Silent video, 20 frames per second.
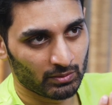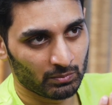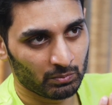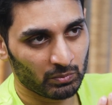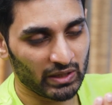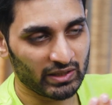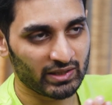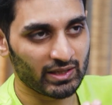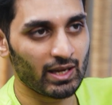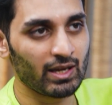
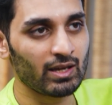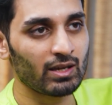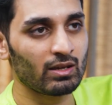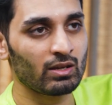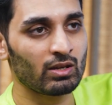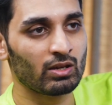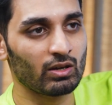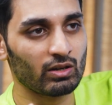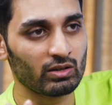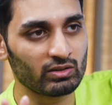By saying,
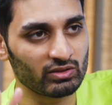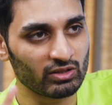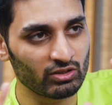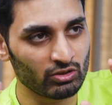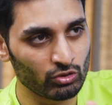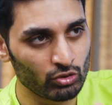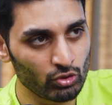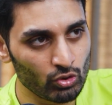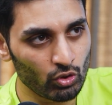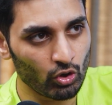here is this
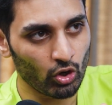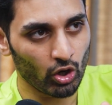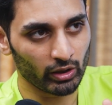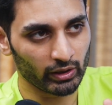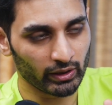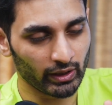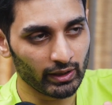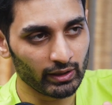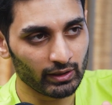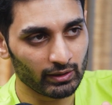new
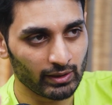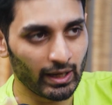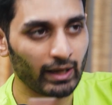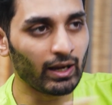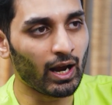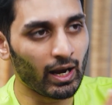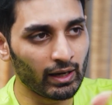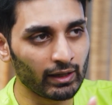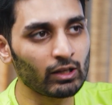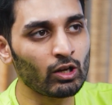content, like
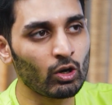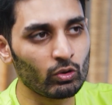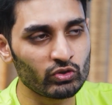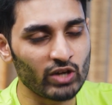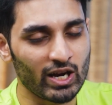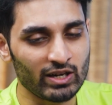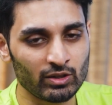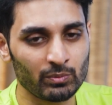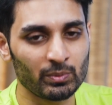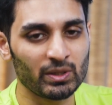I'll tell you how
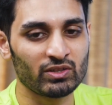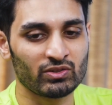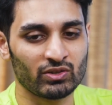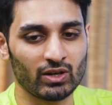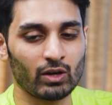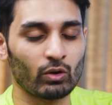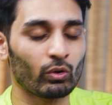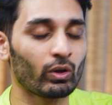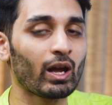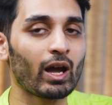ChatGPT is
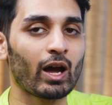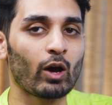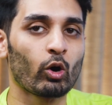trained, okay?